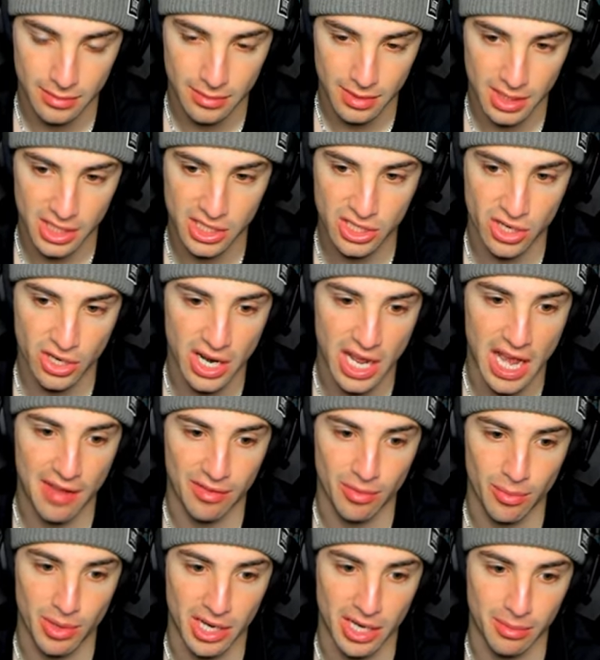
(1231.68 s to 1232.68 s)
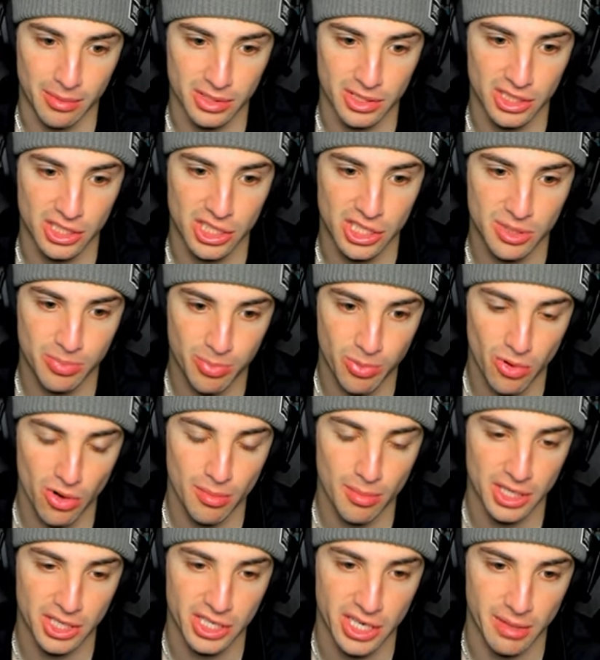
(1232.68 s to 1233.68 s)
This turn I have to wake up because he's sporing
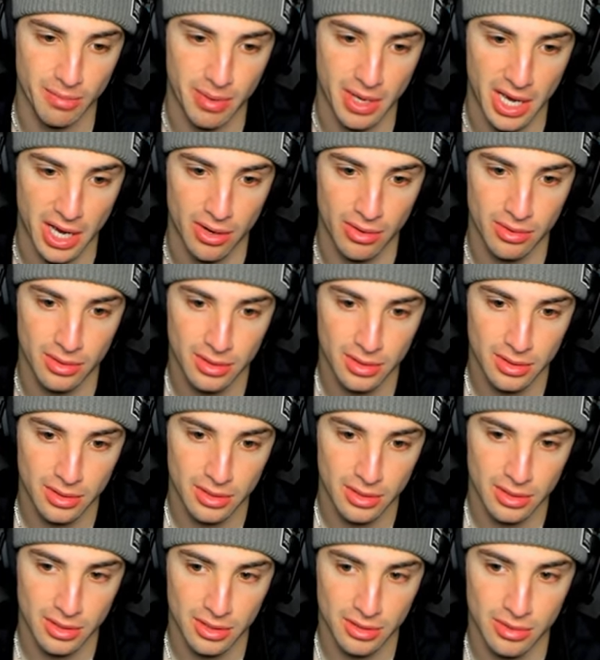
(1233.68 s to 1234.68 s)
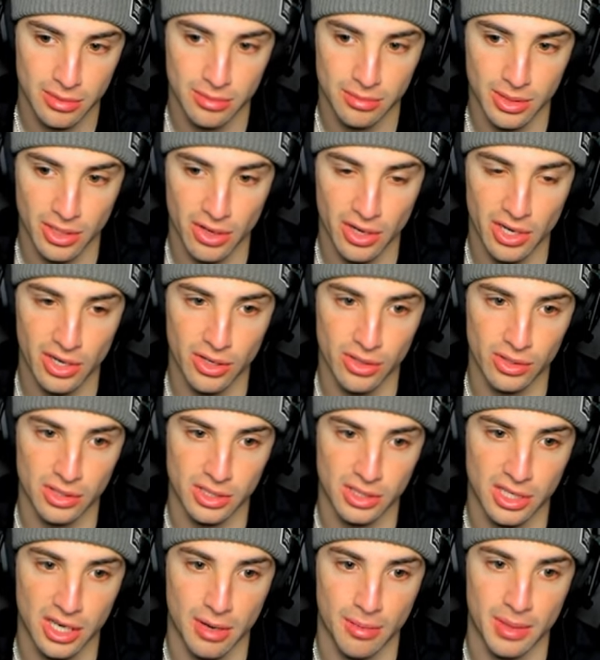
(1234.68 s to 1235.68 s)
my Chien-Pao. You already know this
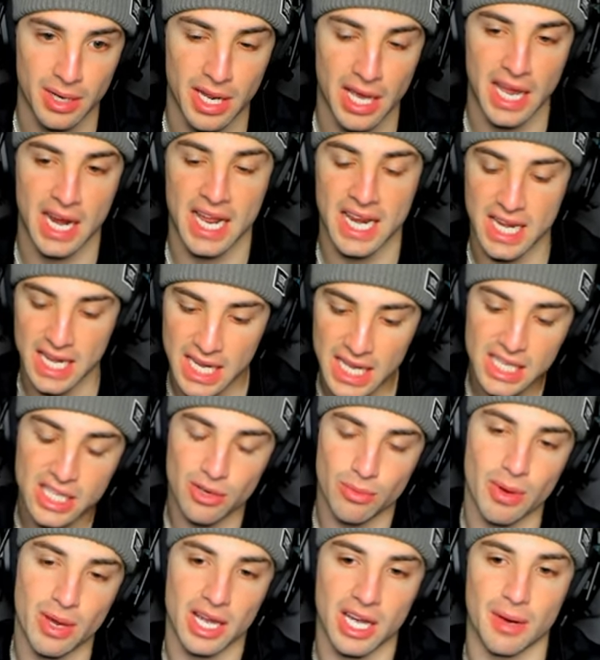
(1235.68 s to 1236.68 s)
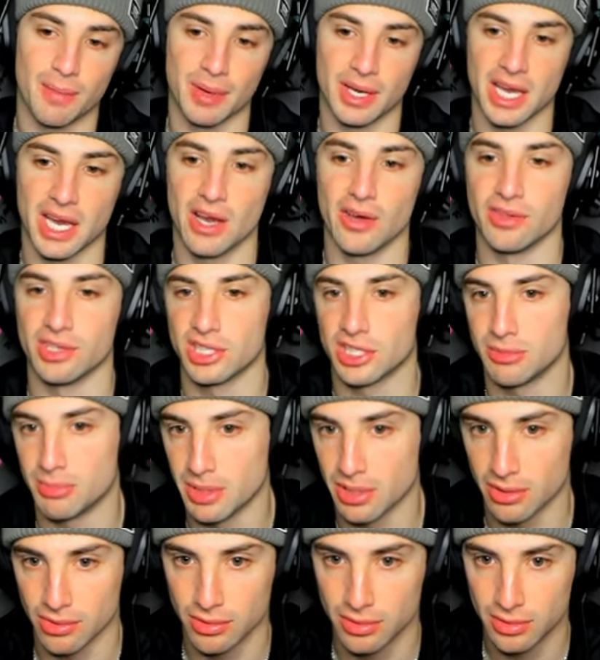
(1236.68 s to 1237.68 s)
is coming, and I need to wake up and KO this
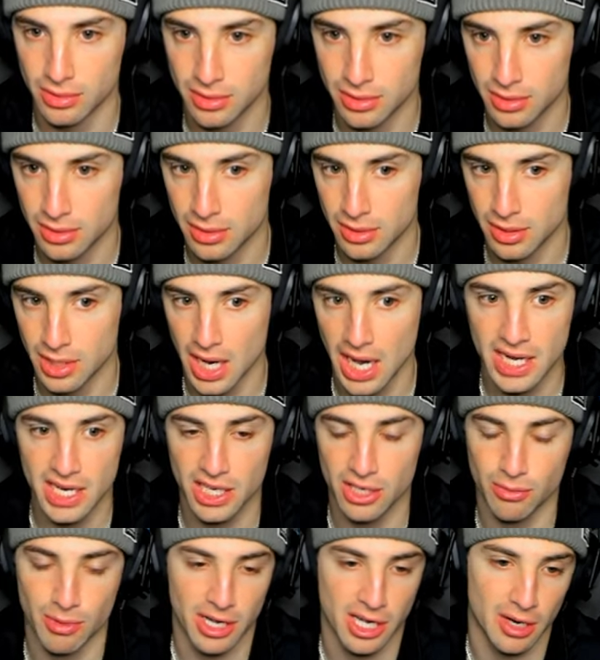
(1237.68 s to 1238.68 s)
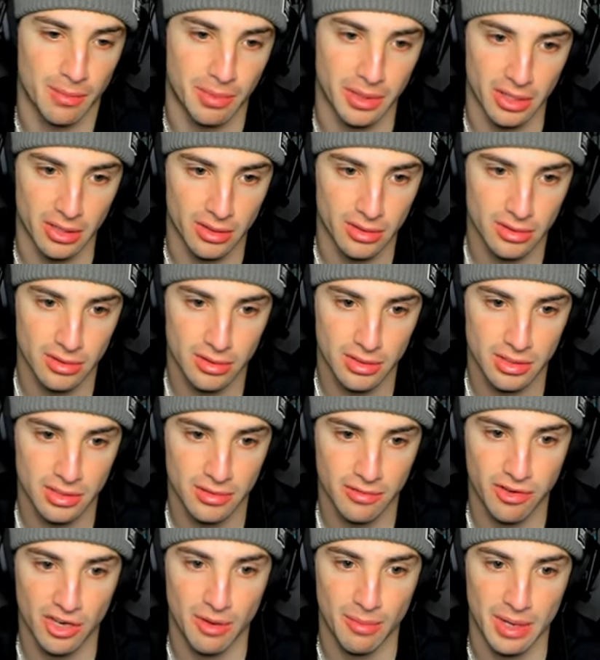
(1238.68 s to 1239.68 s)
Smeargle. I need to wake up here.
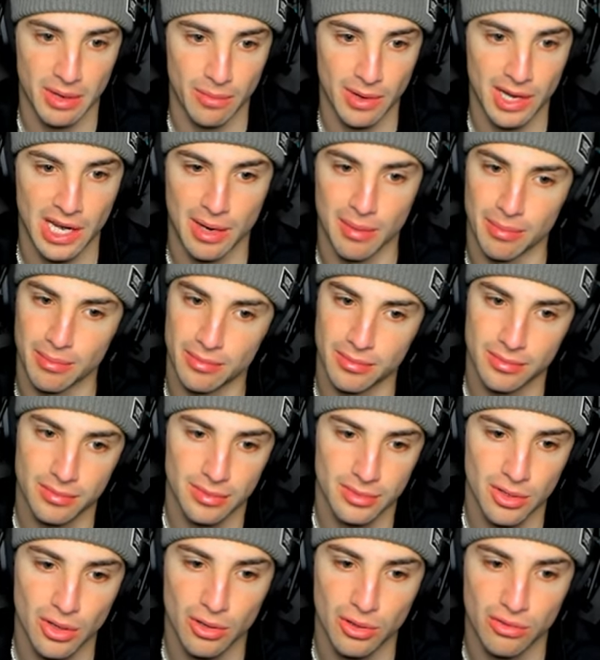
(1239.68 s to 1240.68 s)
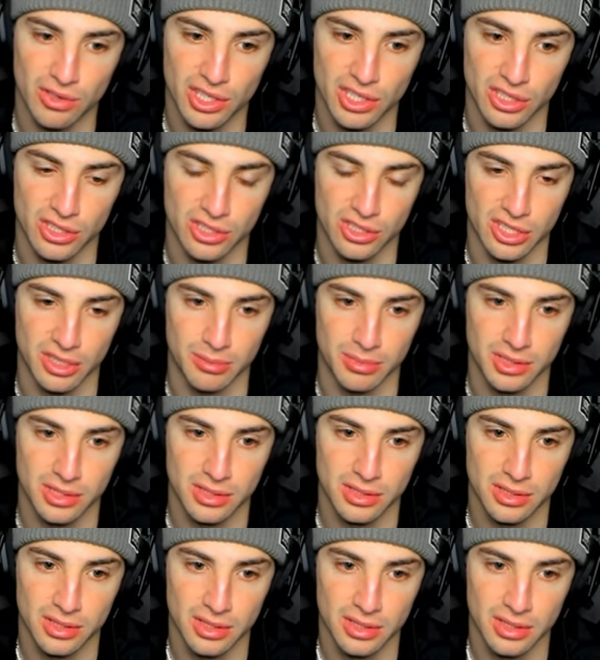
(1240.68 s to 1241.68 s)
Fluttermane, wake up. No three-turn sleeps.
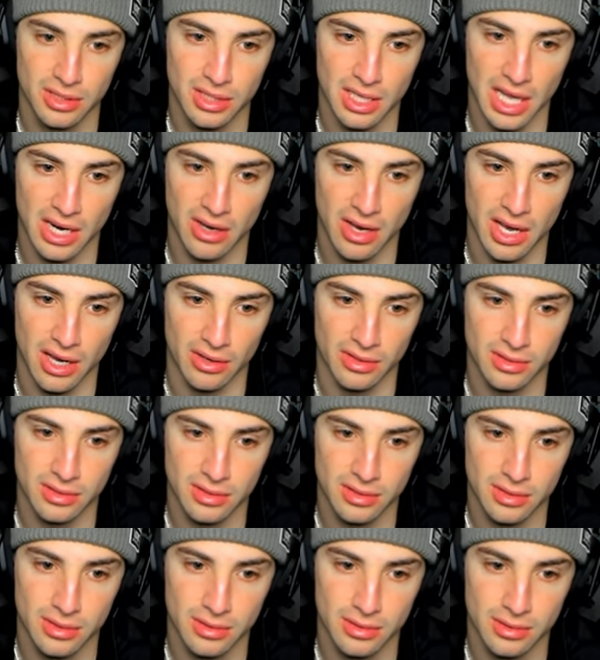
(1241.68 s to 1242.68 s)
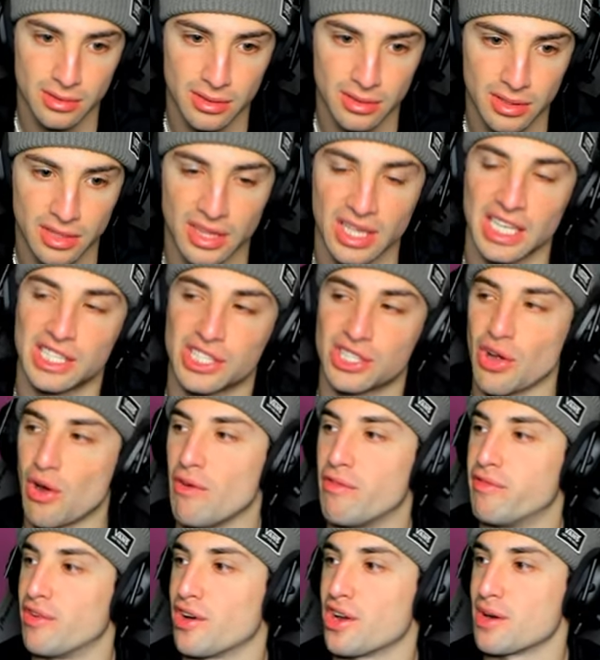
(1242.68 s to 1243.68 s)
Not allowed. Let's go,
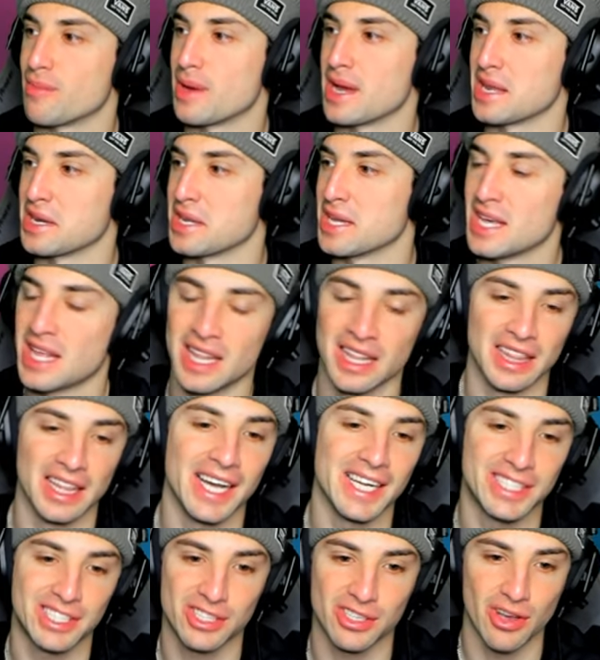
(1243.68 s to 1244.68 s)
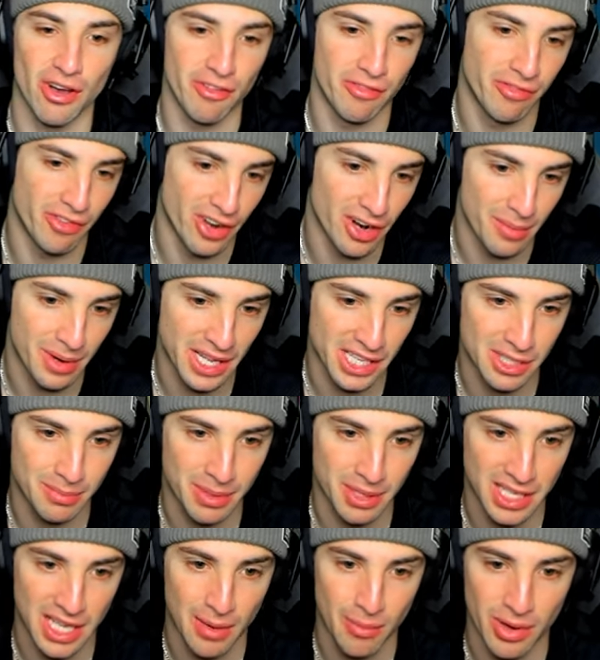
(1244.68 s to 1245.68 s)
Fluttermane. Let's go, Flutterman. That's a
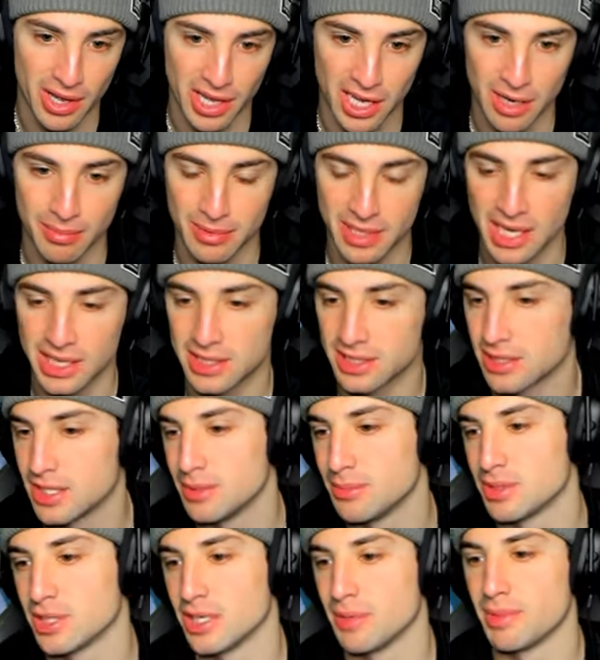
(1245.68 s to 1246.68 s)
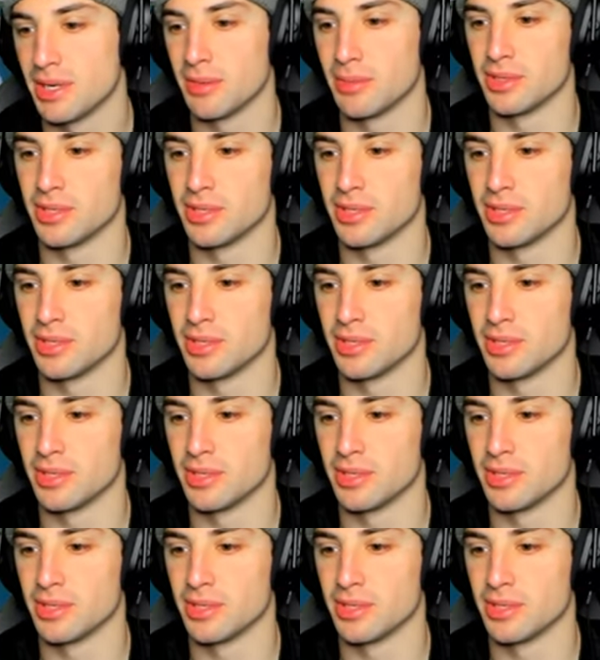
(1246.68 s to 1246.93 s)
big time wake up. Dazzlebeam's going to be able